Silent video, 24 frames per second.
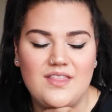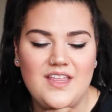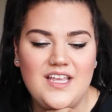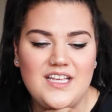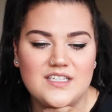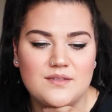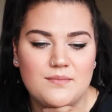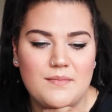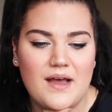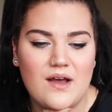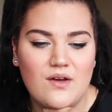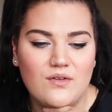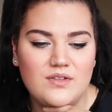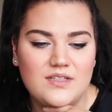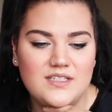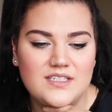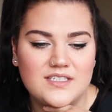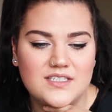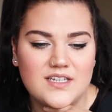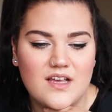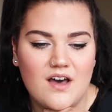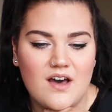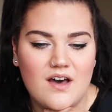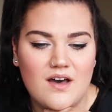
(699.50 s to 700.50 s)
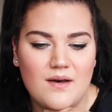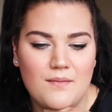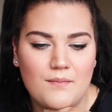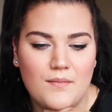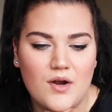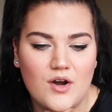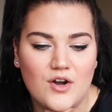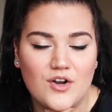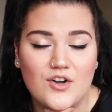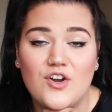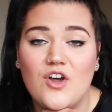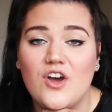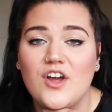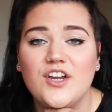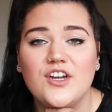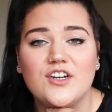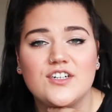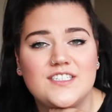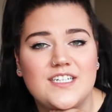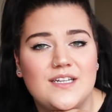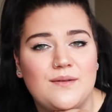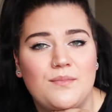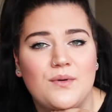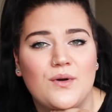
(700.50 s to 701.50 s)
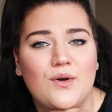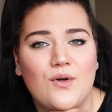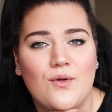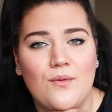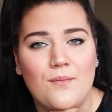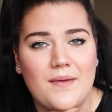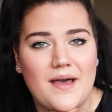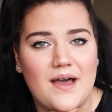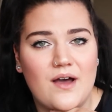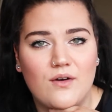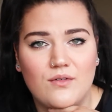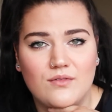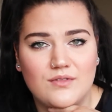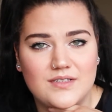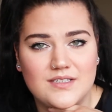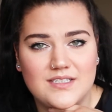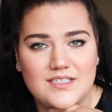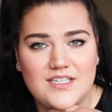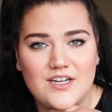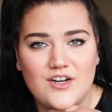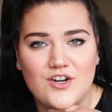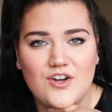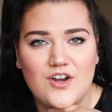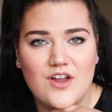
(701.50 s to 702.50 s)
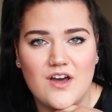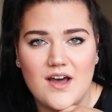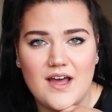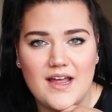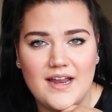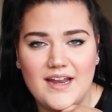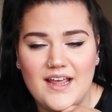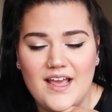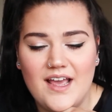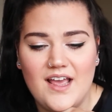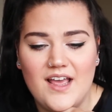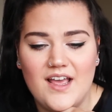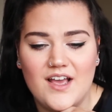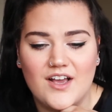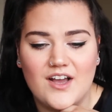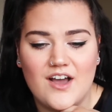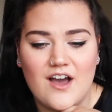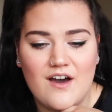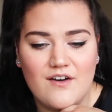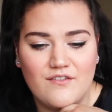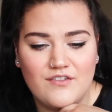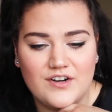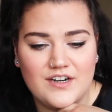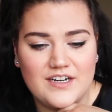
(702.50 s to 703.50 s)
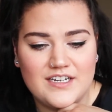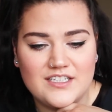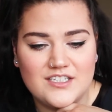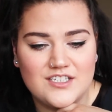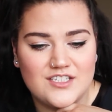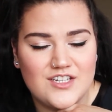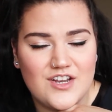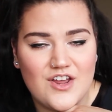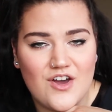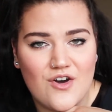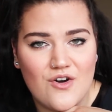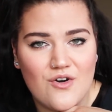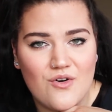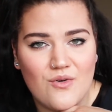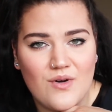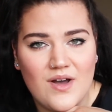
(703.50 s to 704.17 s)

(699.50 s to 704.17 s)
these mountains are not your typical mountains. They're not covered in snow.